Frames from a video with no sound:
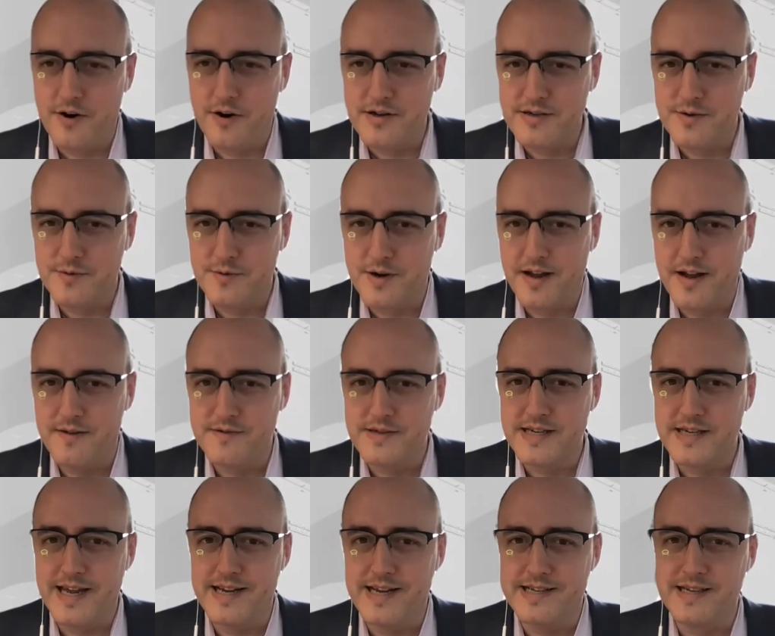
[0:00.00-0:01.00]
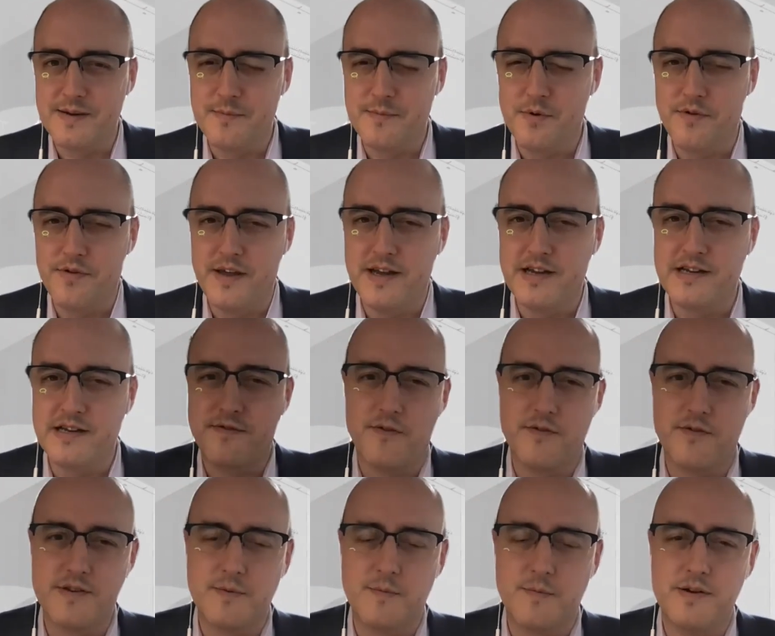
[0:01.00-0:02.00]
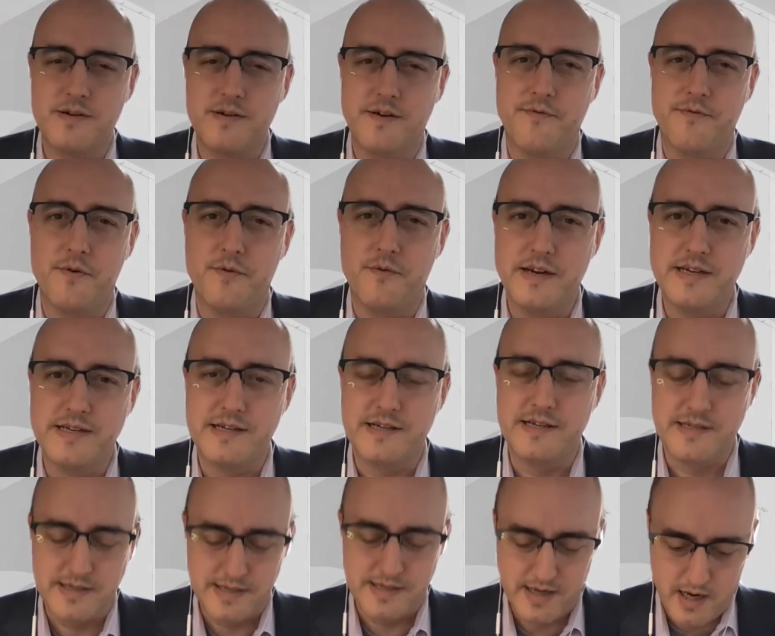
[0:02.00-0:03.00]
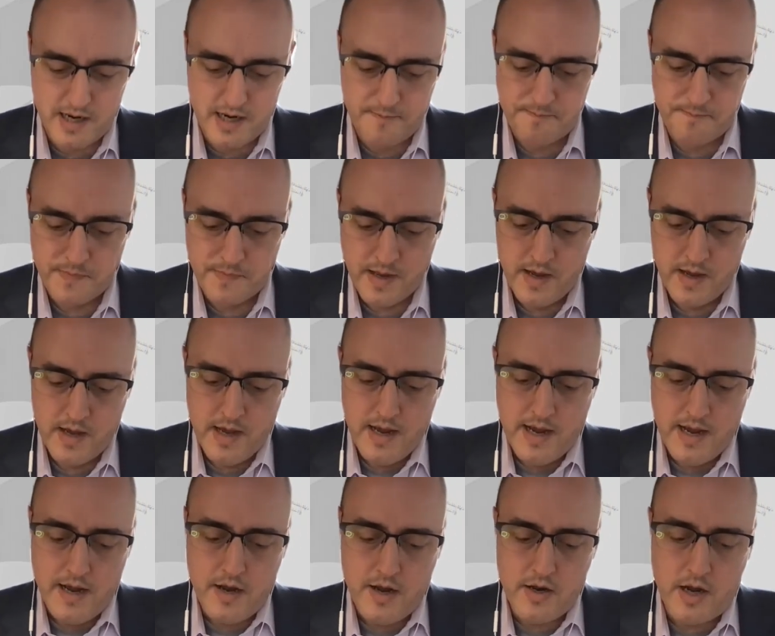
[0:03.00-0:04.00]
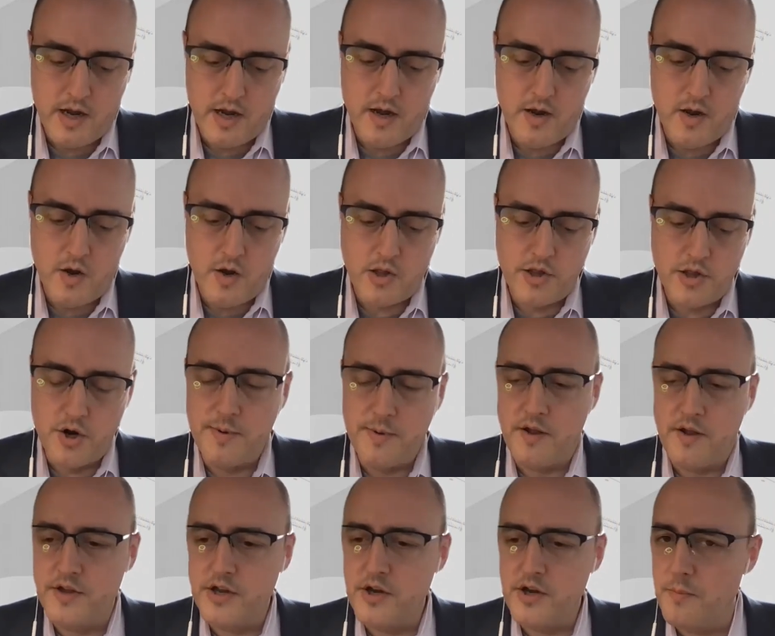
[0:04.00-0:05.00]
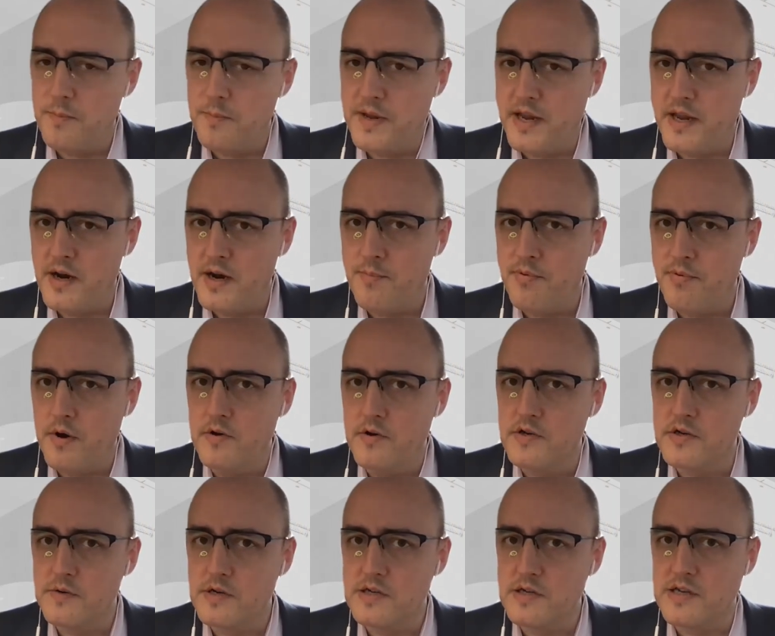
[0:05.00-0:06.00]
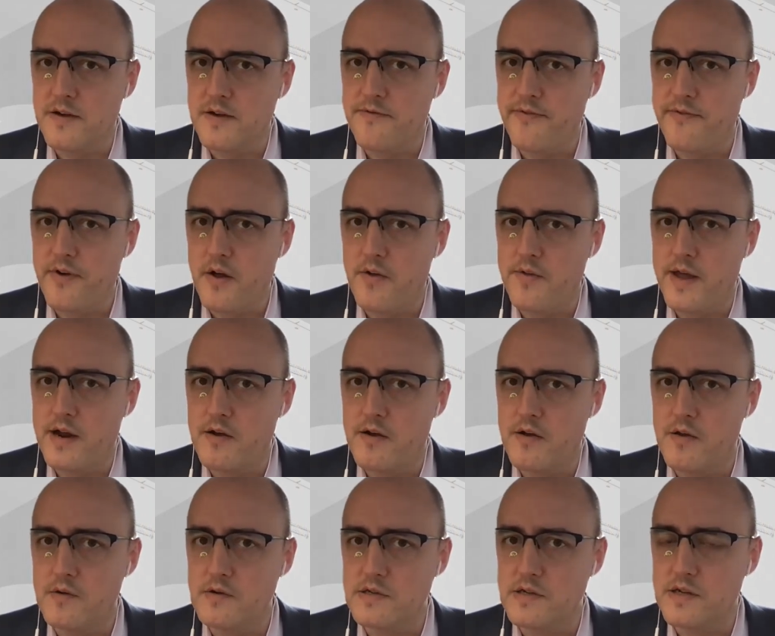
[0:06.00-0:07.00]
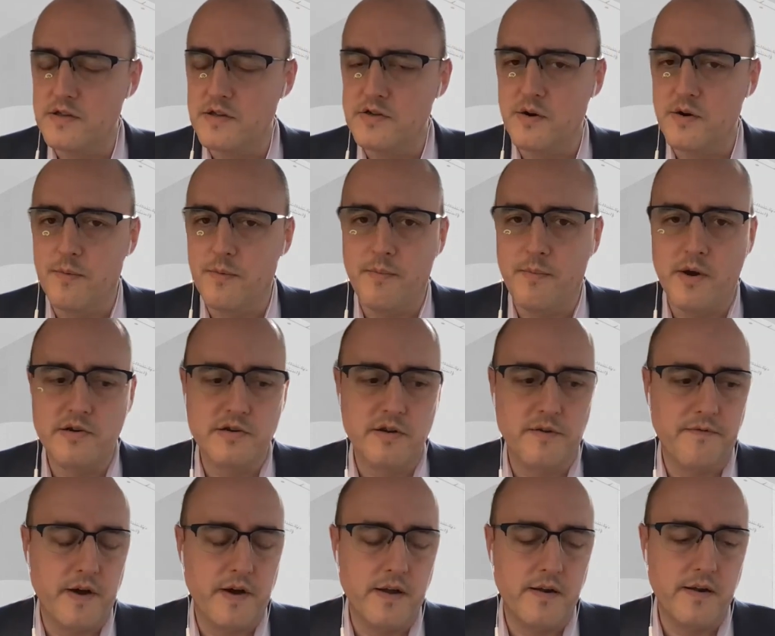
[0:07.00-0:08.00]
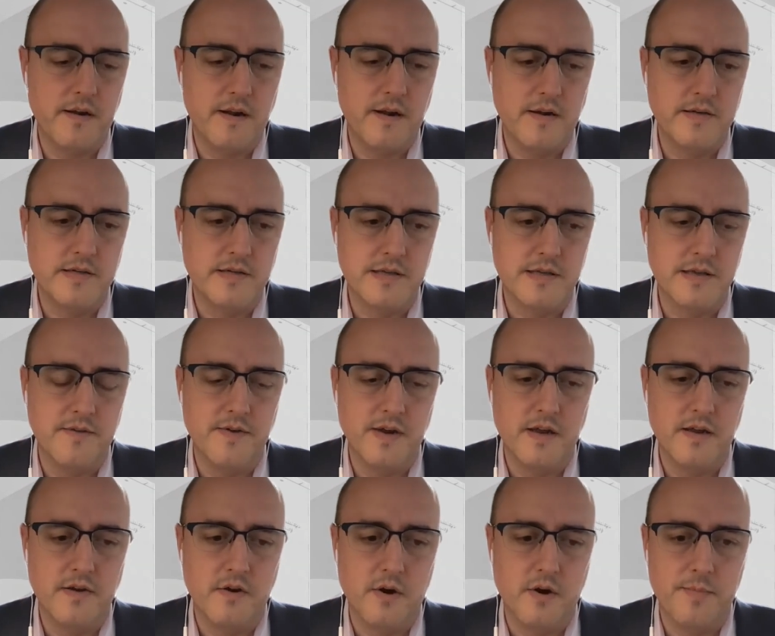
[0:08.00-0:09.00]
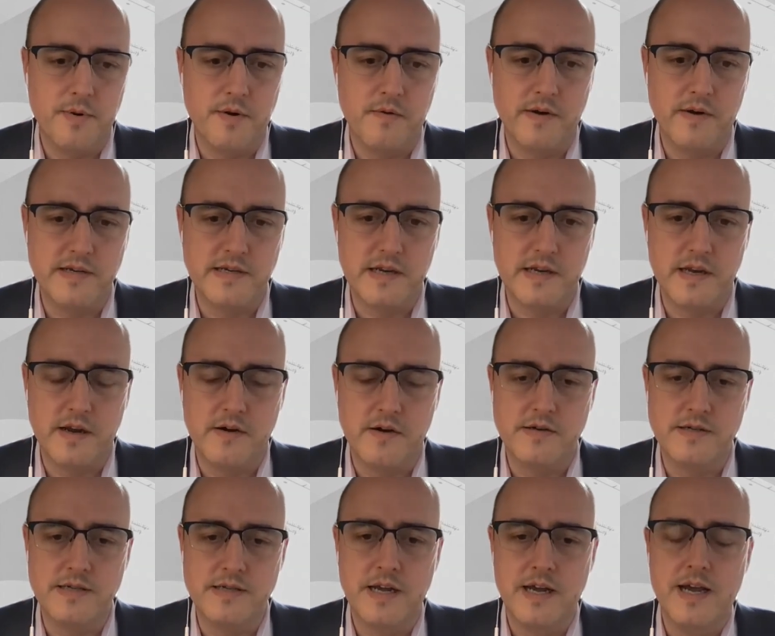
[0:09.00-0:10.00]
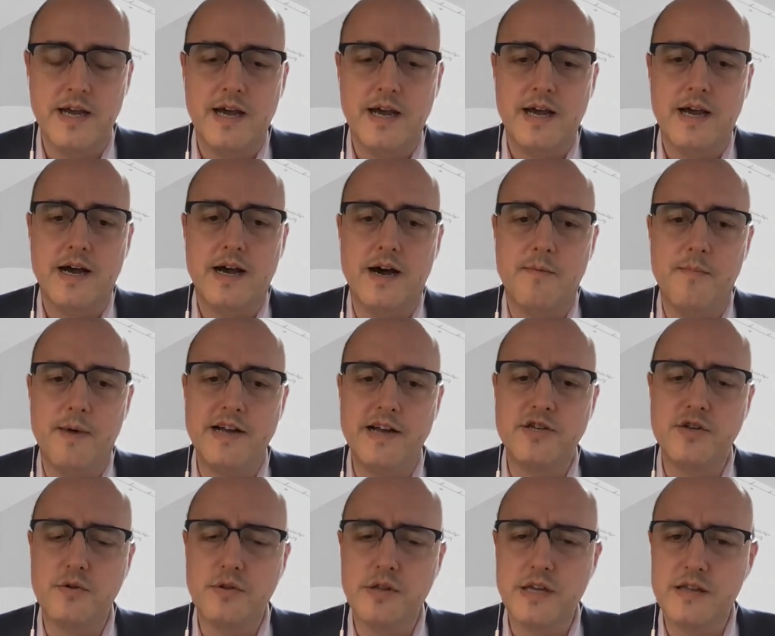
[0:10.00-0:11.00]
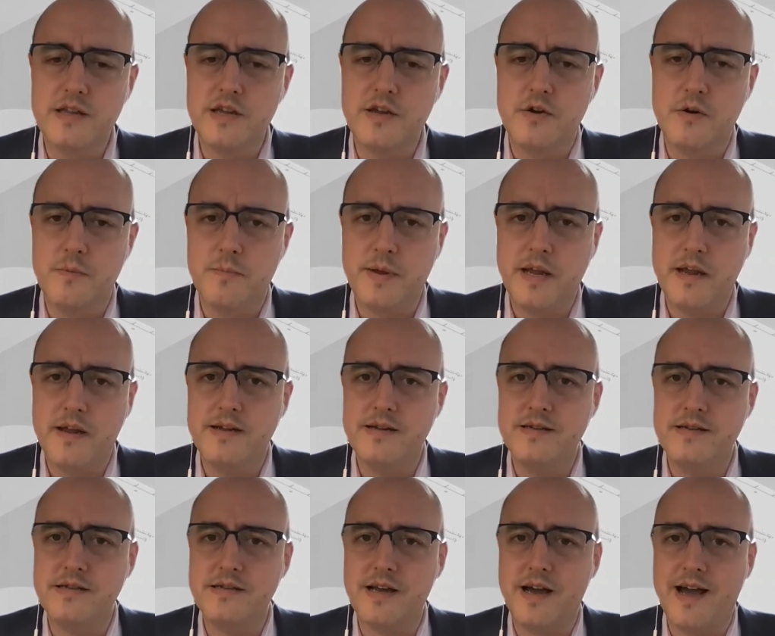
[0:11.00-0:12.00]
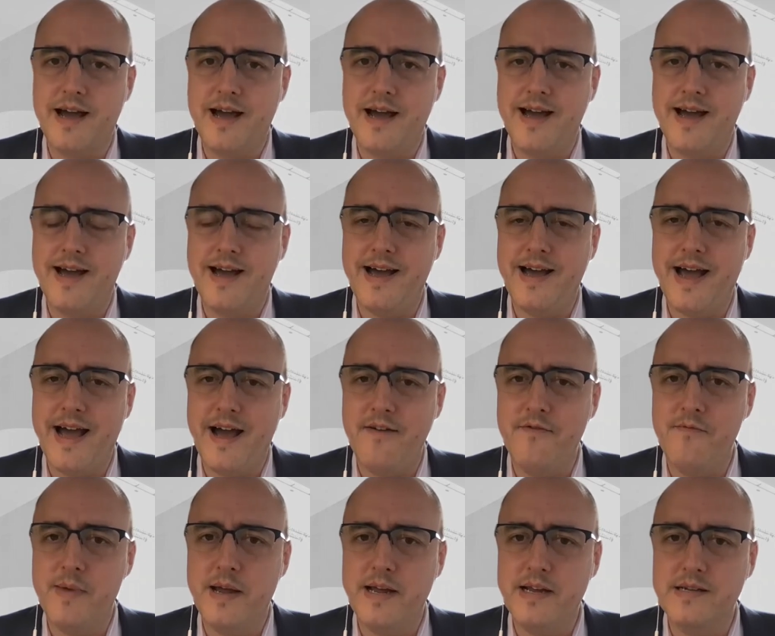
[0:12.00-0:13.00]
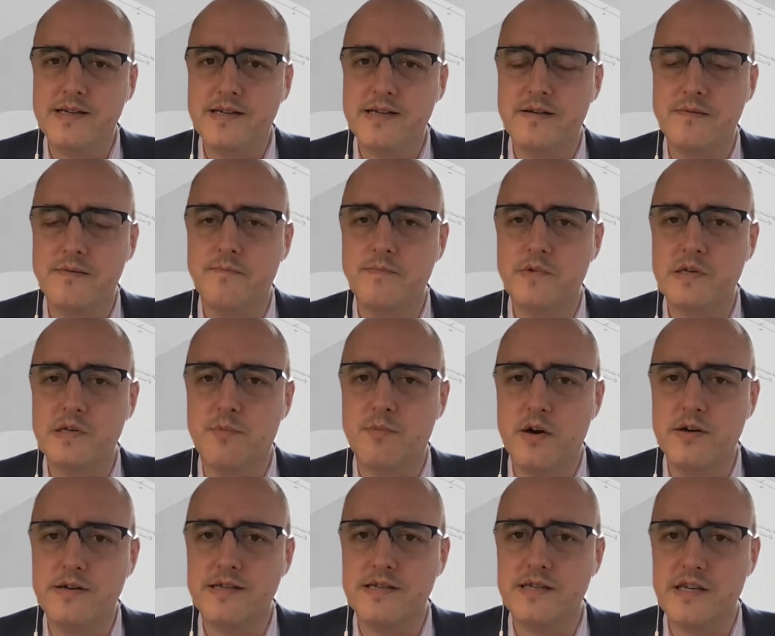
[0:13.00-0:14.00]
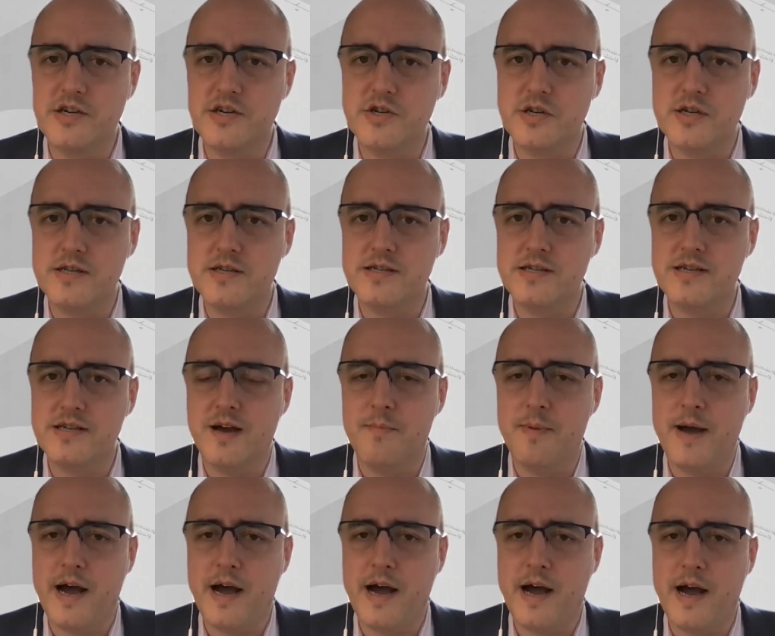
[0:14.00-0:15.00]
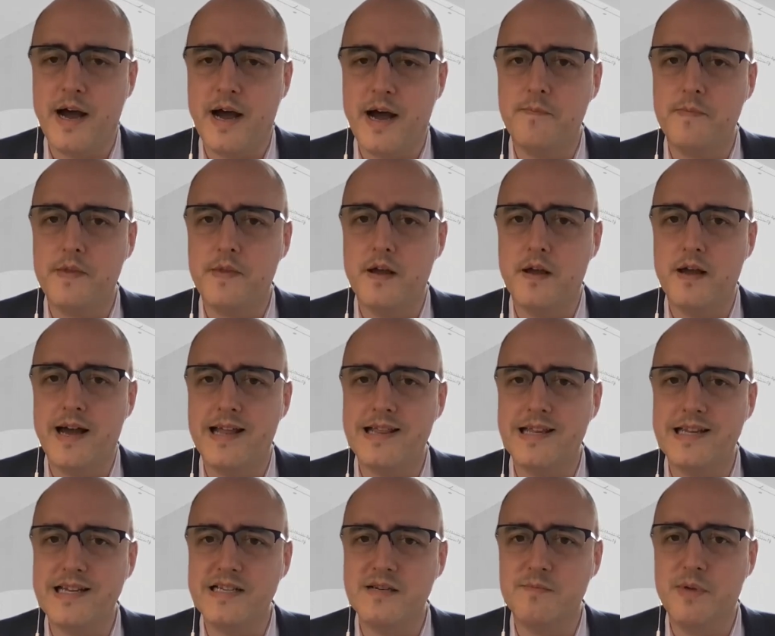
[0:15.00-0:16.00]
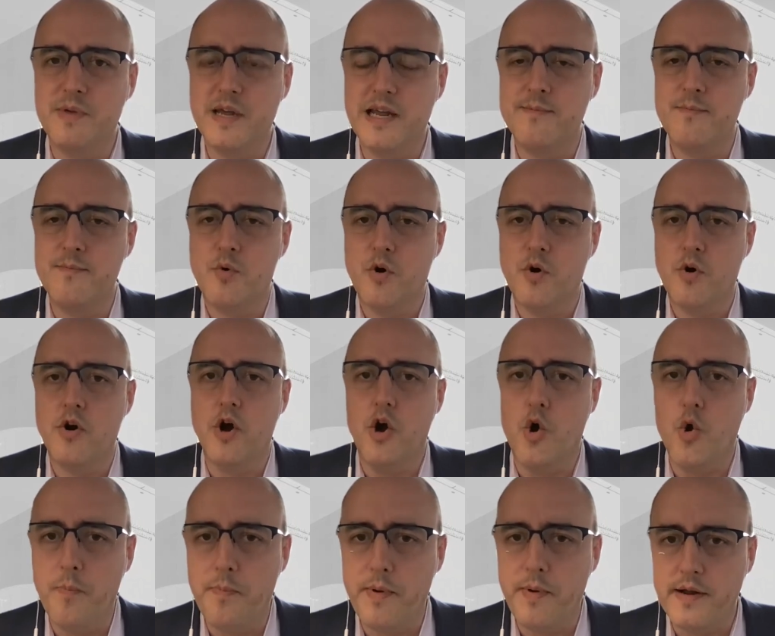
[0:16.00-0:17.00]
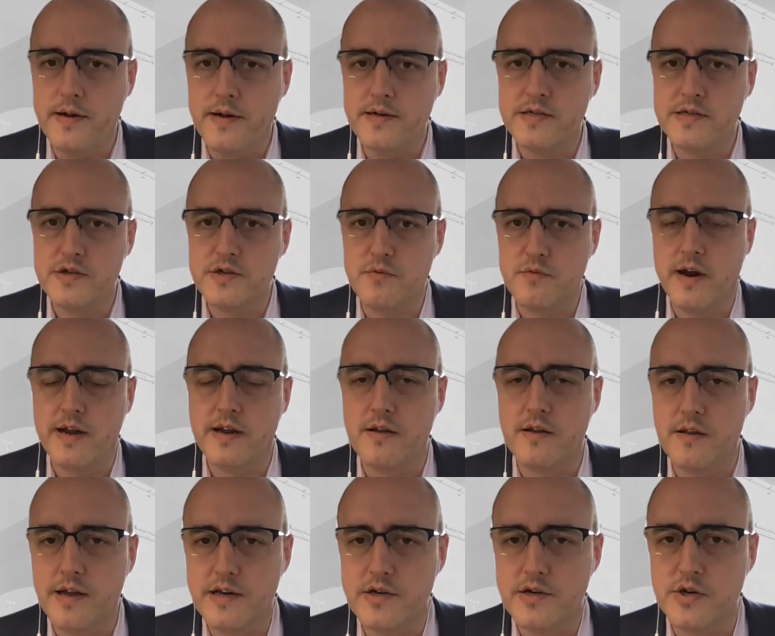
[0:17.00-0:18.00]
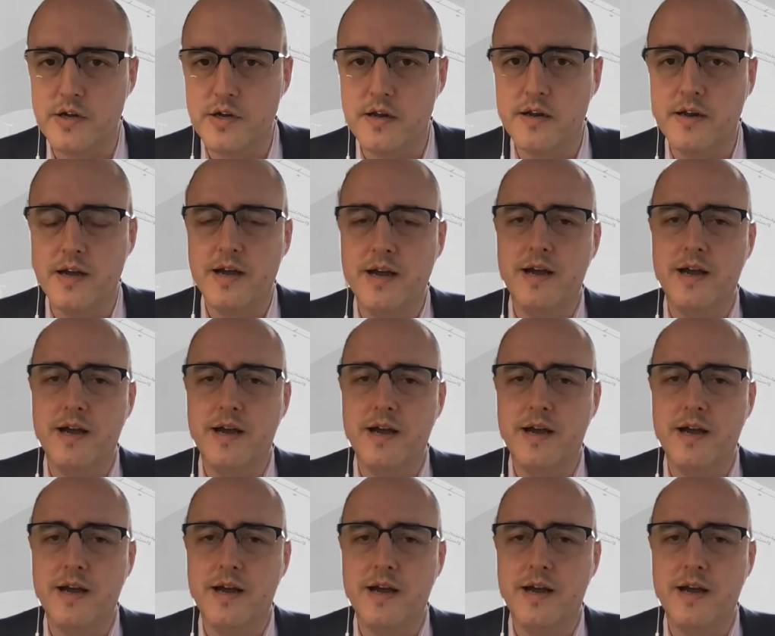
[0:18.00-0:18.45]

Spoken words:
also kind of saying similar things for somewhat different reasons. A little bit on the European approach, because I've followed that closely at the German Marshall Fund and just living in Europe in recent years. I do think the Europeans have made some smart decisions about at least being more open to regulation.